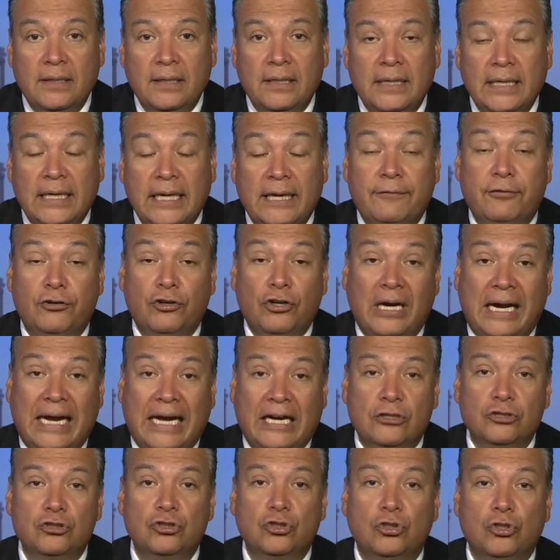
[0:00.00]
If your
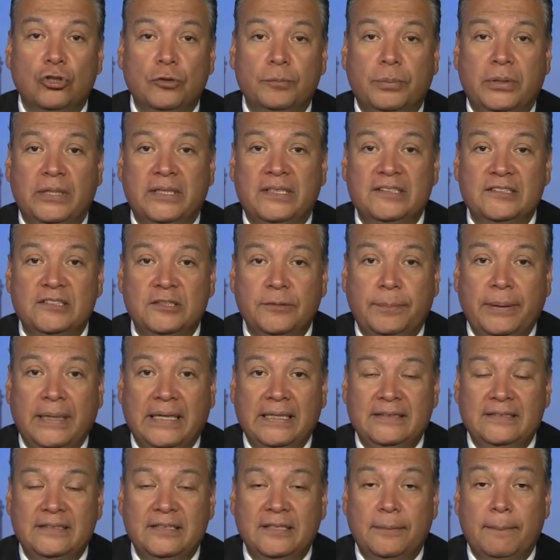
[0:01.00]
household
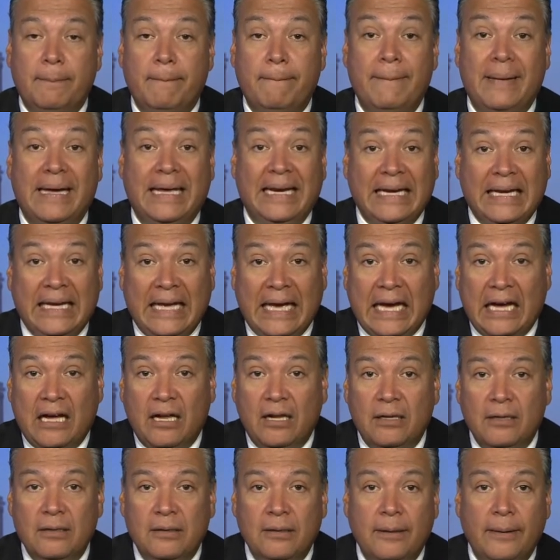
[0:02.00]
participates in
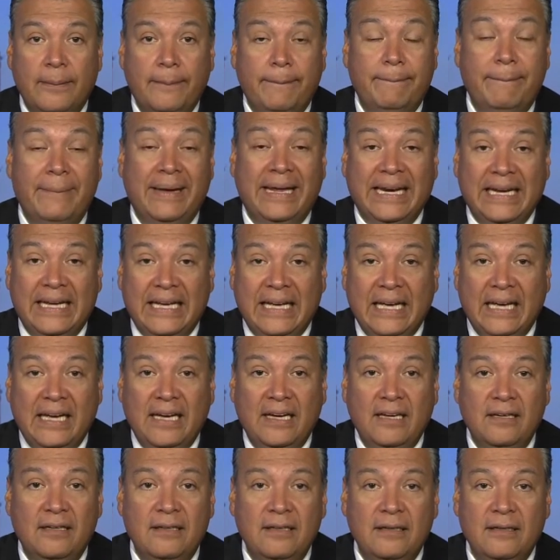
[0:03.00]
Medi-Cal,
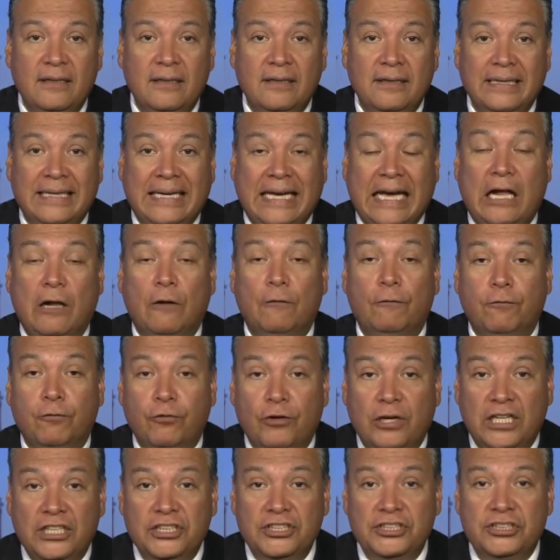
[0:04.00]
Medicaid,
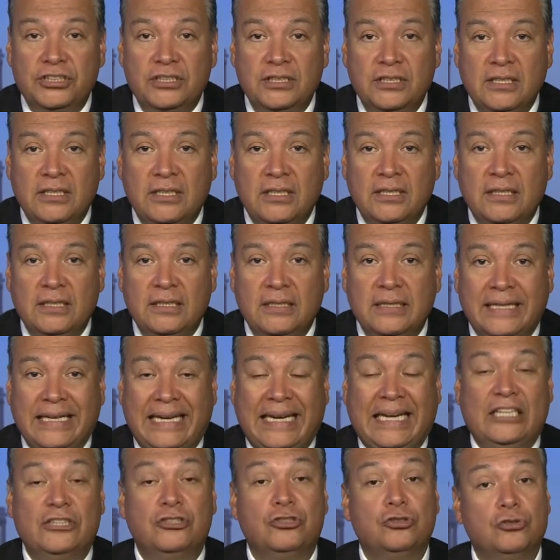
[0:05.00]
CalFresh, the
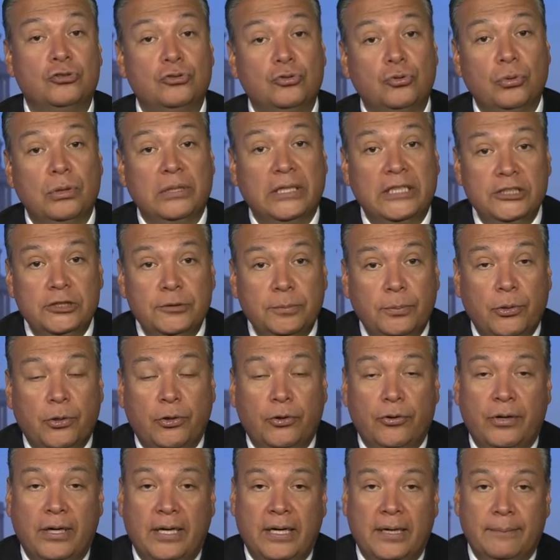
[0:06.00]
National School Lunch
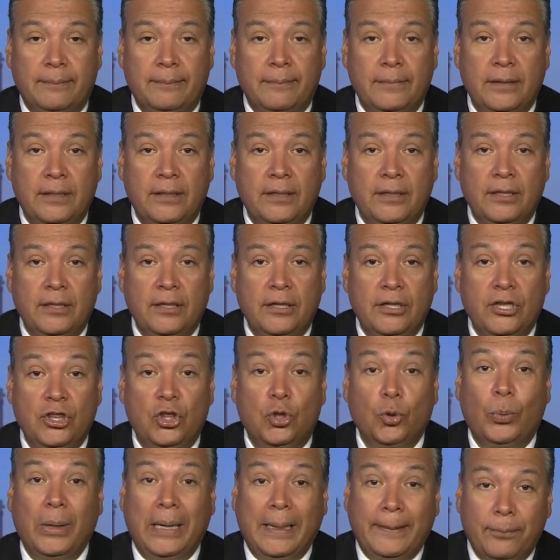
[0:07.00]
Program, the
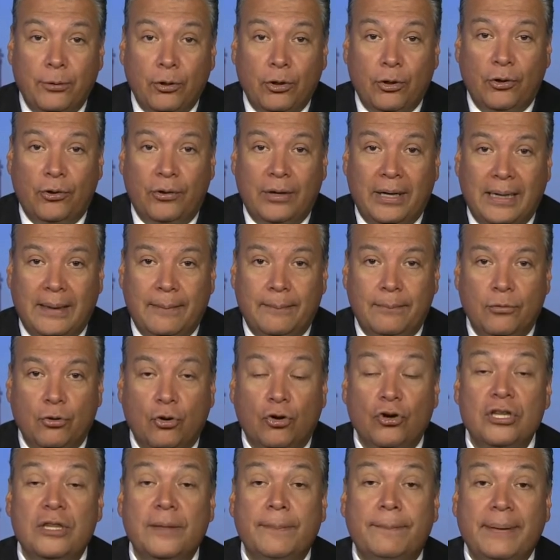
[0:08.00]
WIC program,
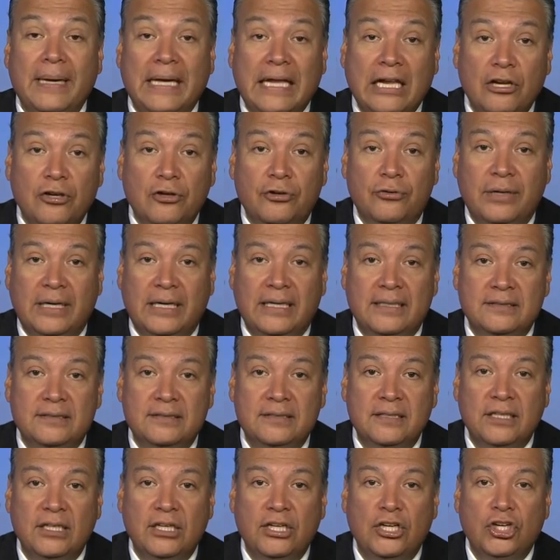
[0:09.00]
or the Pell Grant,
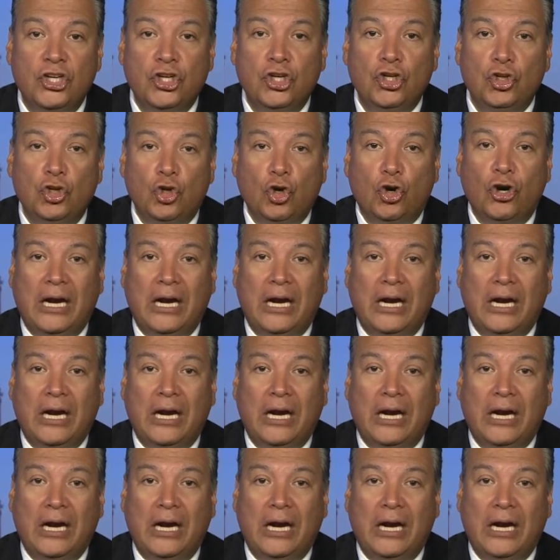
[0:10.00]
your